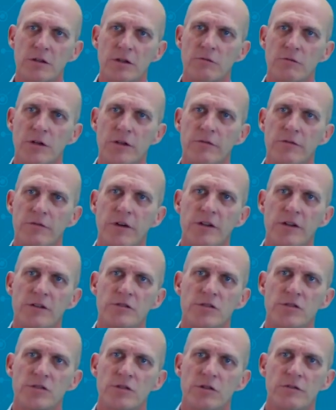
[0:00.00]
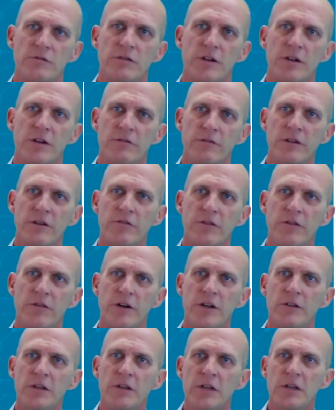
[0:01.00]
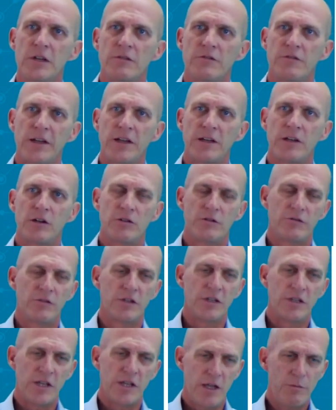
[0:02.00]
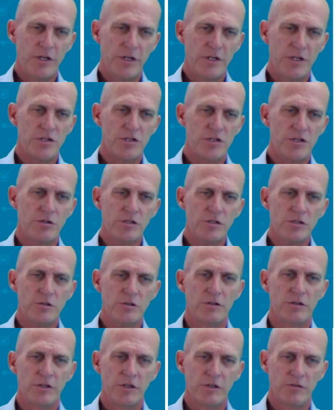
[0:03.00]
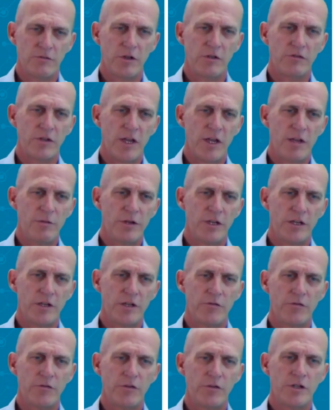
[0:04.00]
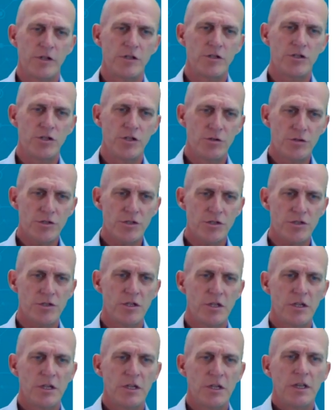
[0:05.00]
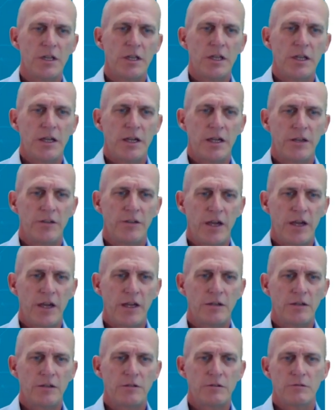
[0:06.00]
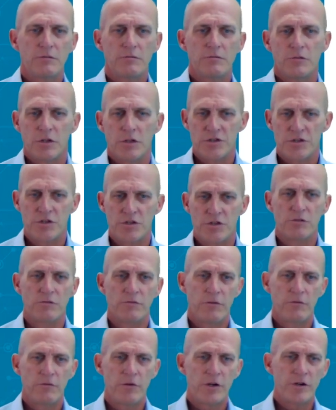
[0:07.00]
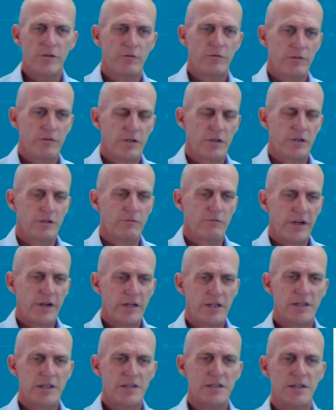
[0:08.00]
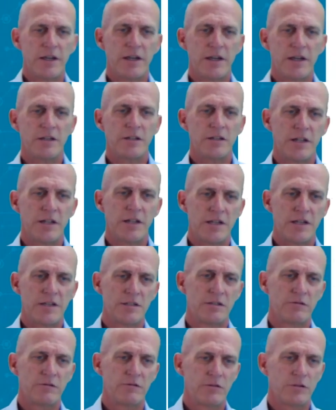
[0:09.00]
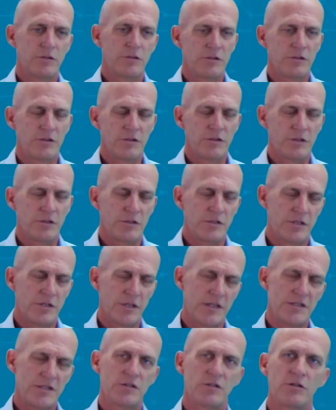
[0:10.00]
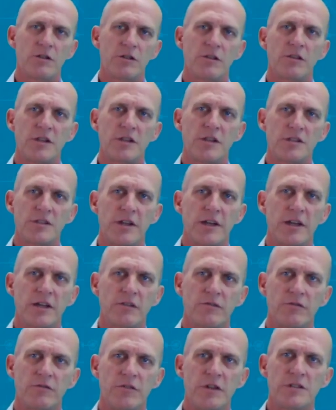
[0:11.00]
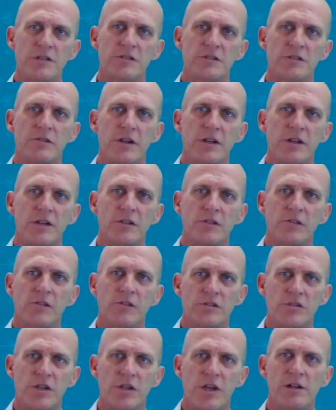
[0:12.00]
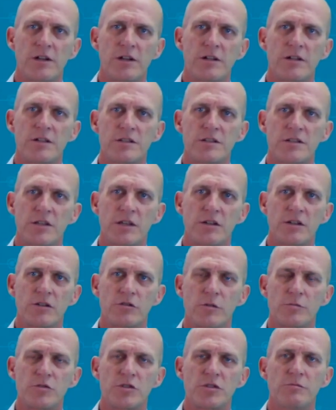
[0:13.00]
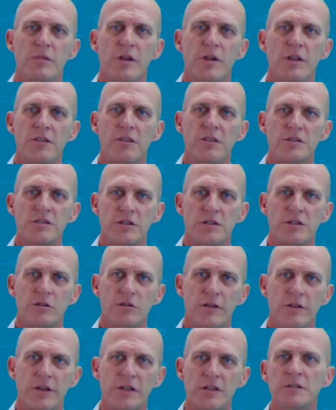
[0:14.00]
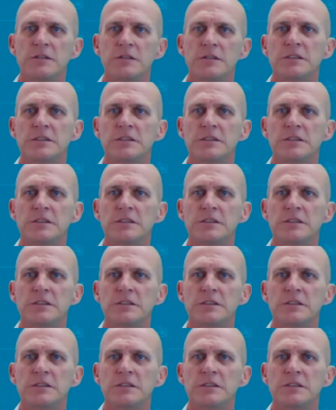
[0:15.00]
qualify, certify, verify, find out if the cabling is good or if you have cabling issues, and then also on wireless LAN test test certain things like field strengths, channels, encryption methods, and all that.